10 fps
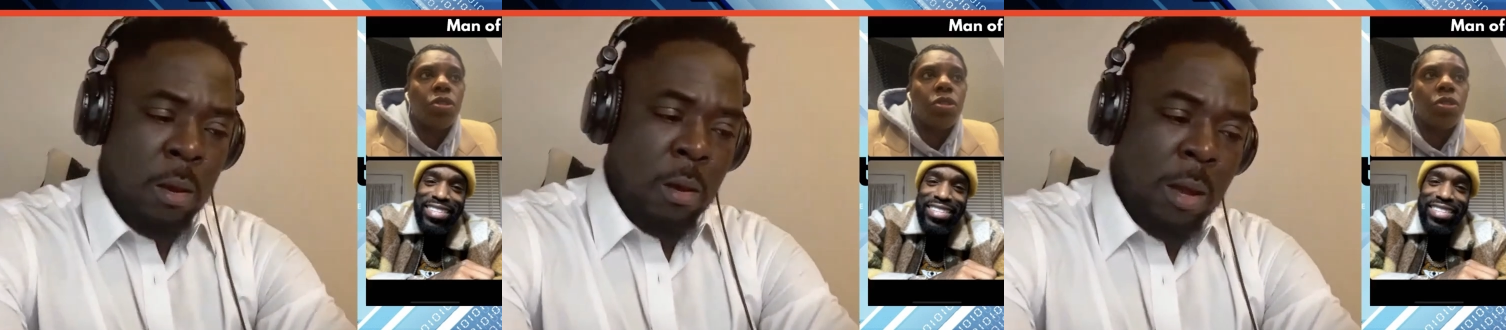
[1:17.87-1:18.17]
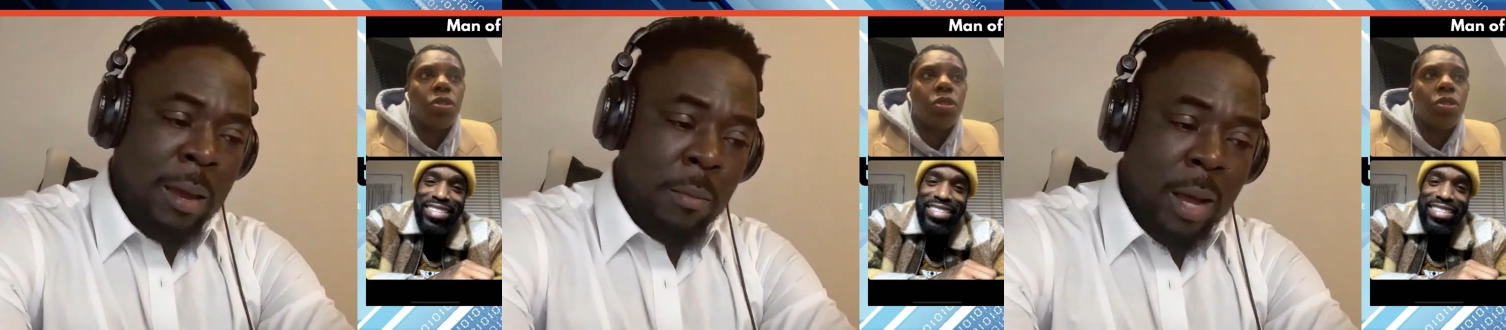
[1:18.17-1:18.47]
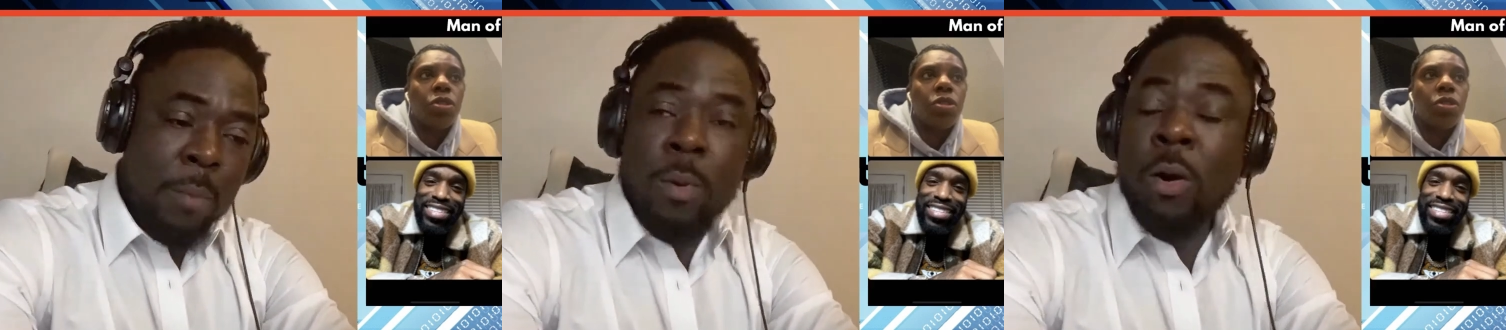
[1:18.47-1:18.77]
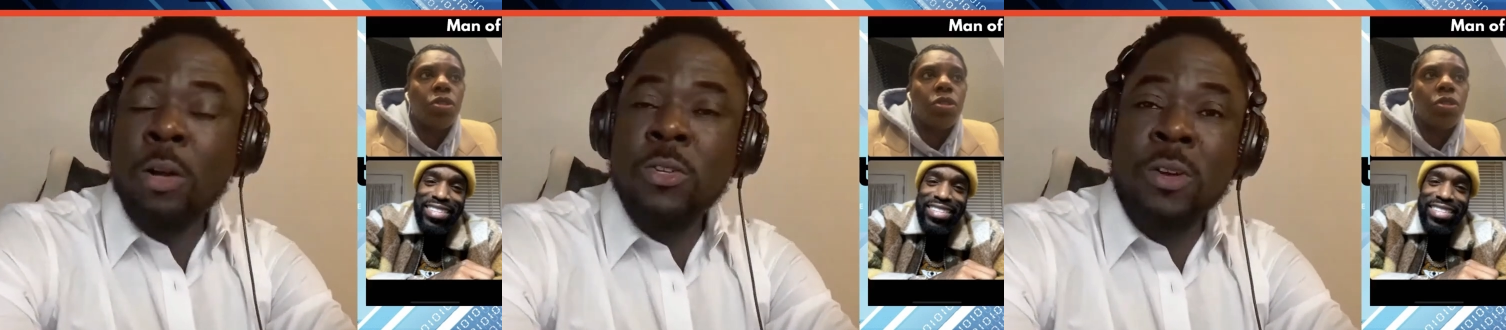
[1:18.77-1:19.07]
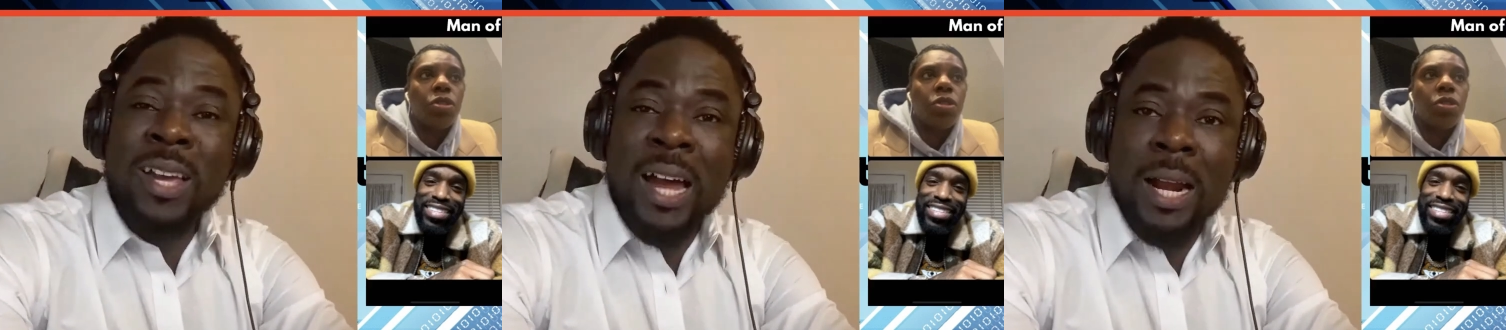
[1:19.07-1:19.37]
Speaker 1: I'm, I'm also
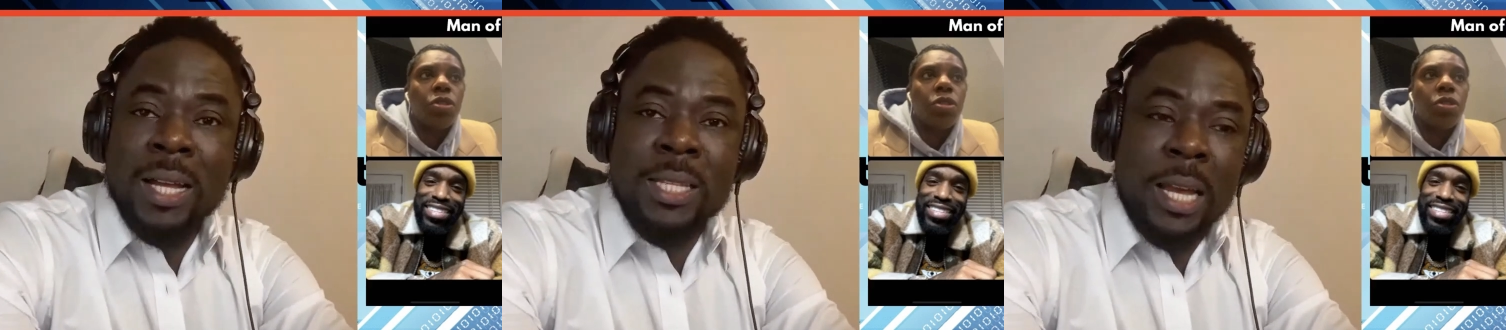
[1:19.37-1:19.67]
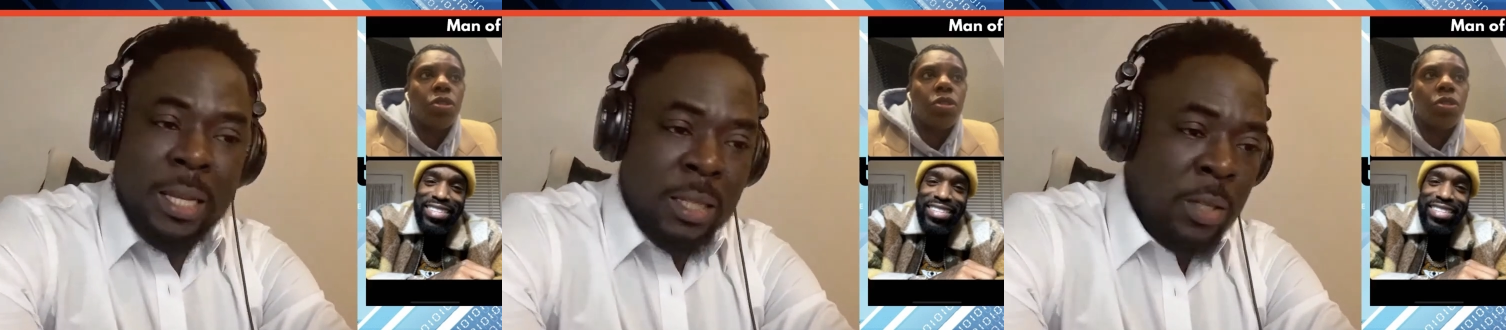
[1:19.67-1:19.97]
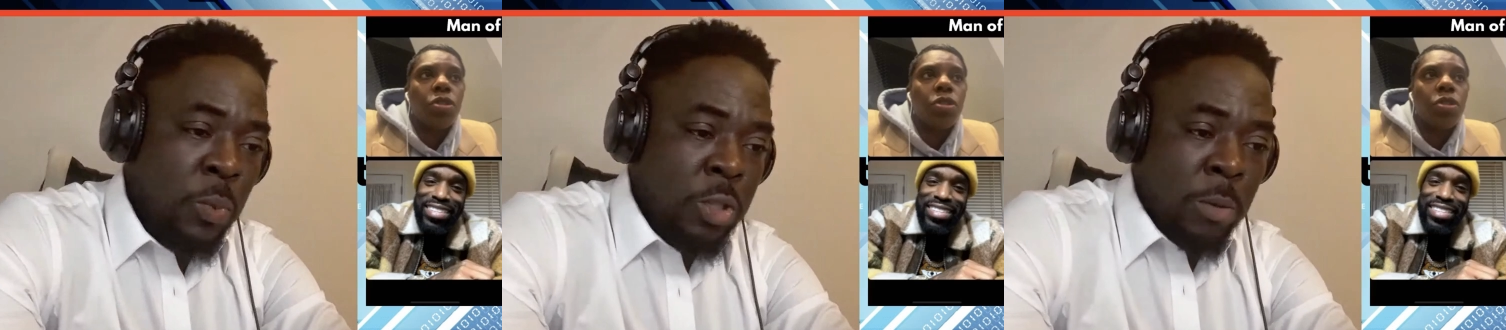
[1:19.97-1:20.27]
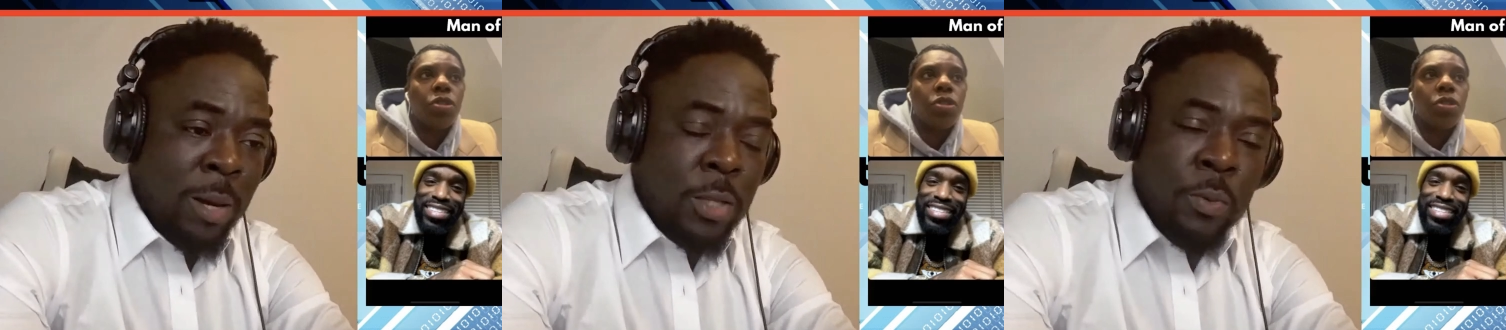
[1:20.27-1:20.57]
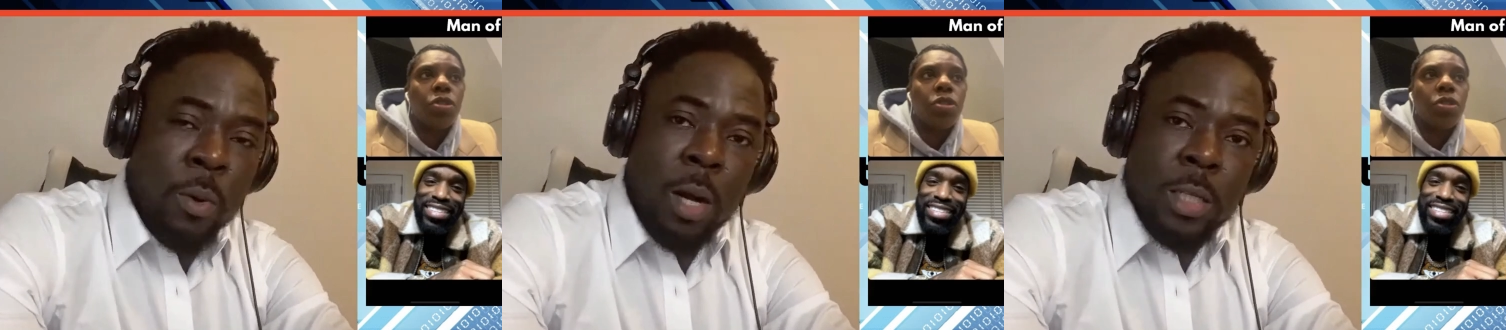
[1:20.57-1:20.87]
a character in this. What you're about to
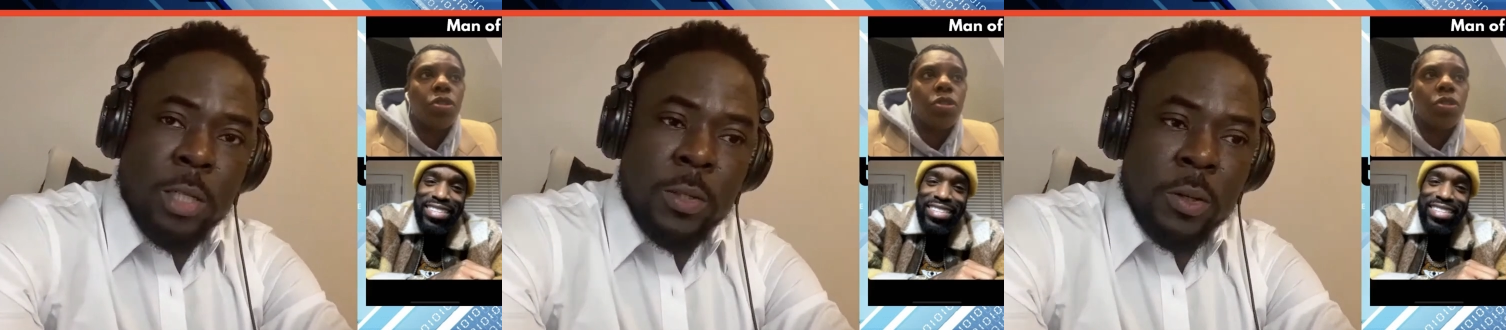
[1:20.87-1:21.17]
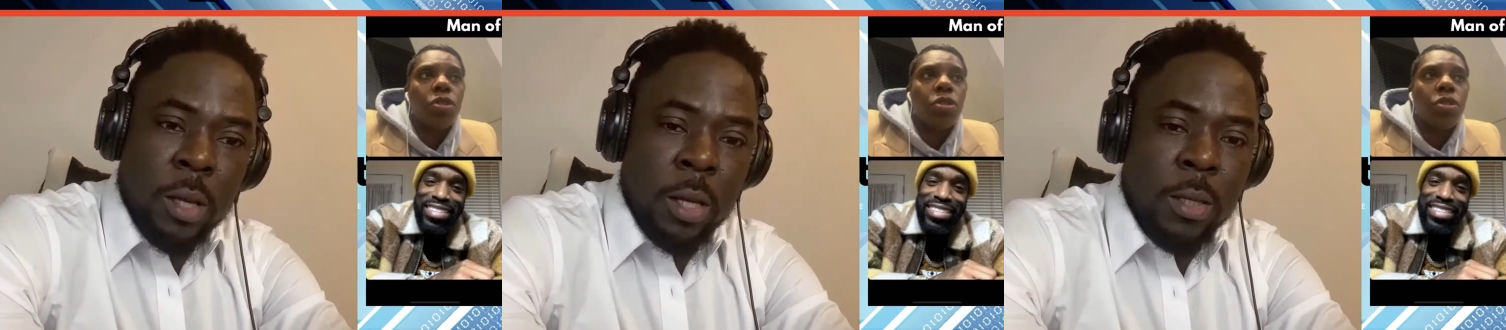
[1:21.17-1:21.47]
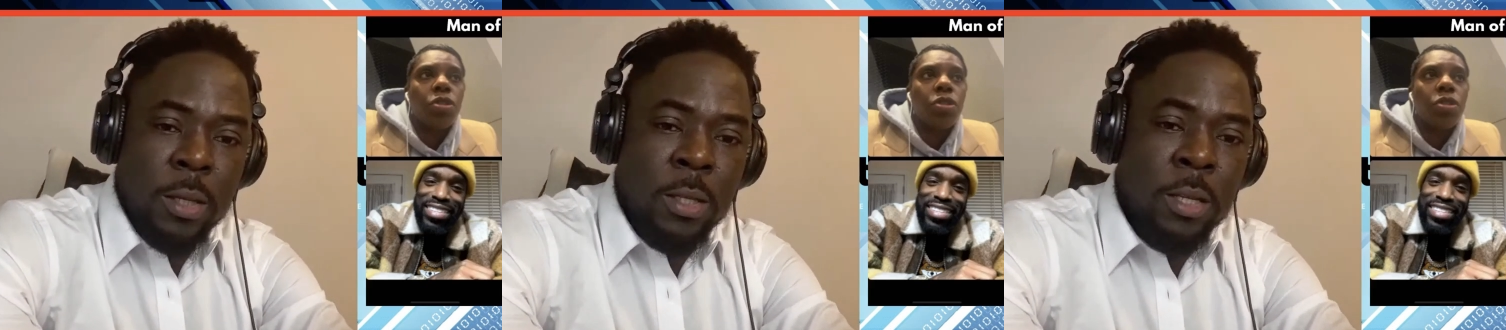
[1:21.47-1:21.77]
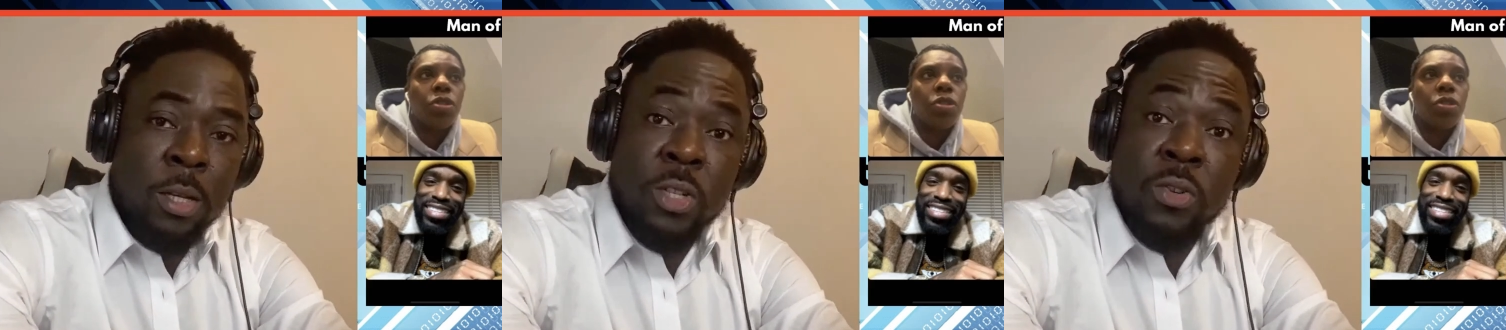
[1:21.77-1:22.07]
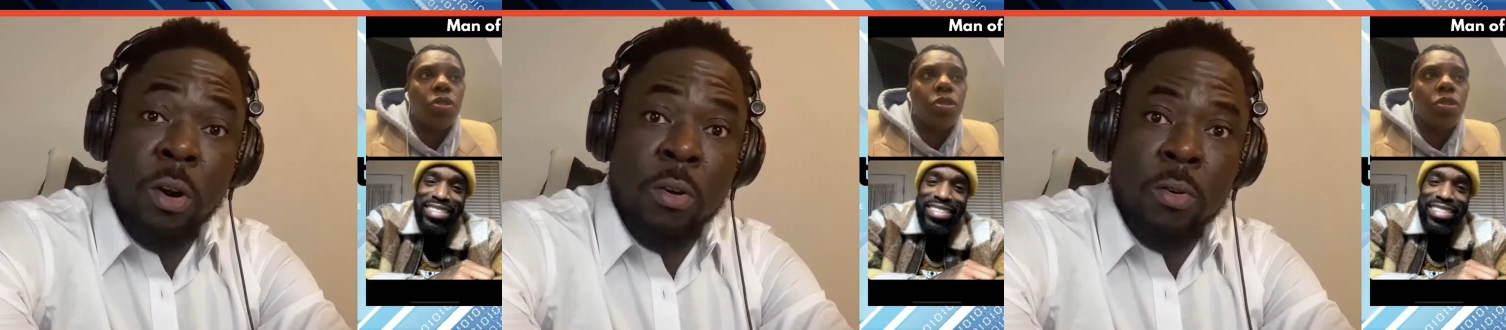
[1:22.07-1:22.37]
watch. Okay, it's a
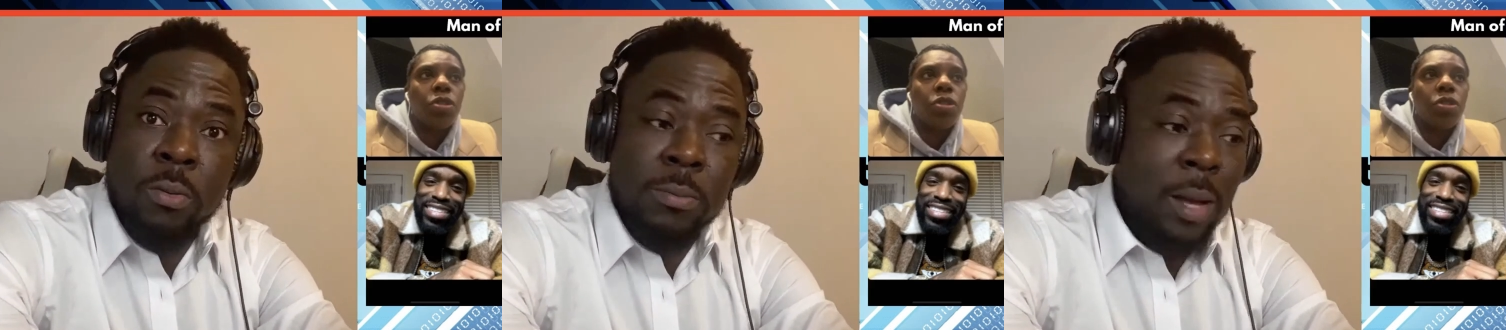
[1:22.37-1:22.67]
struggle.